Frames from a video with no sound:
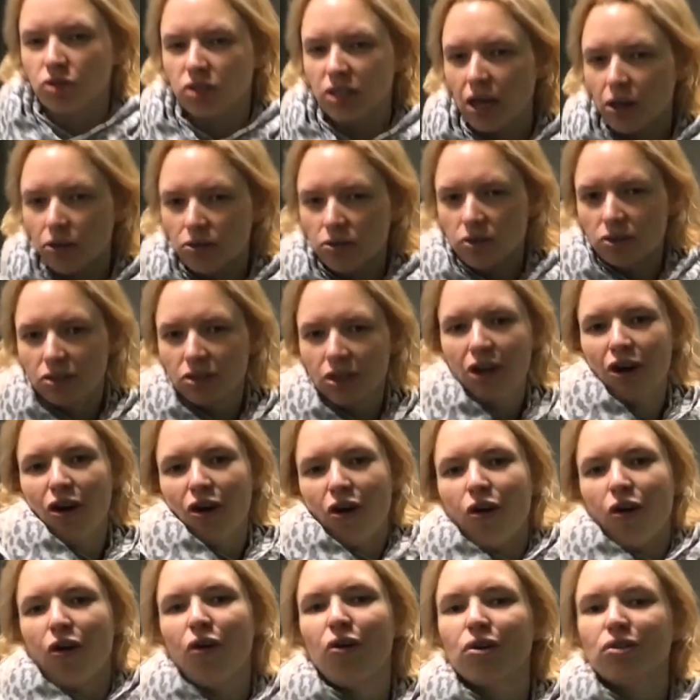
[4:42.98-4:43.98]
sound
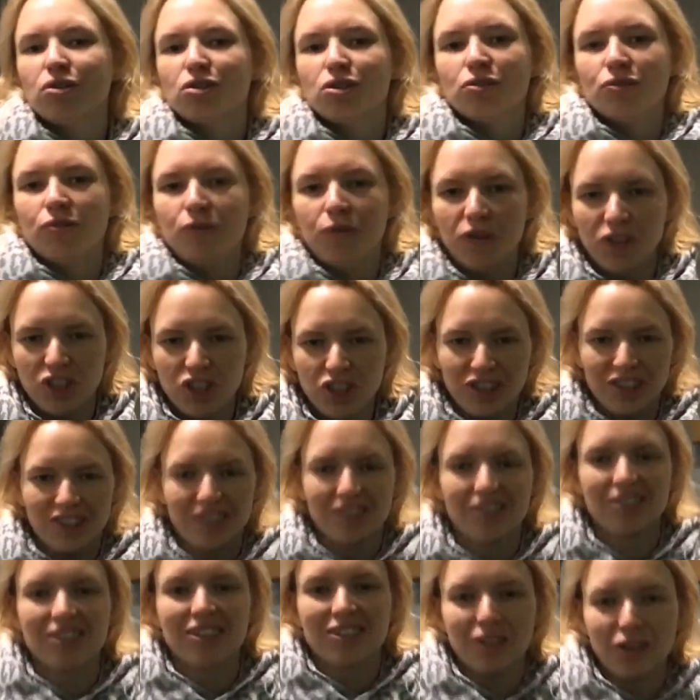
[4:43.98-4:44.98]
or to
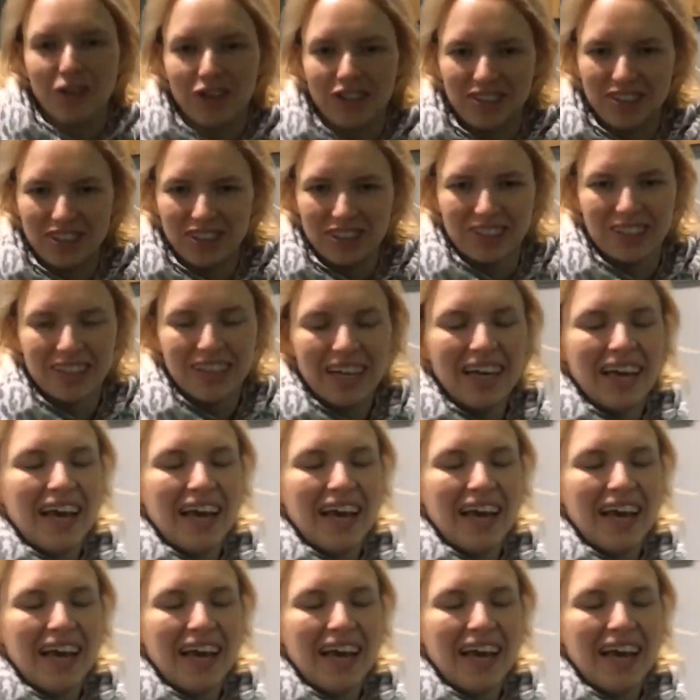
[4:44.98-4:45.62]
visual technology.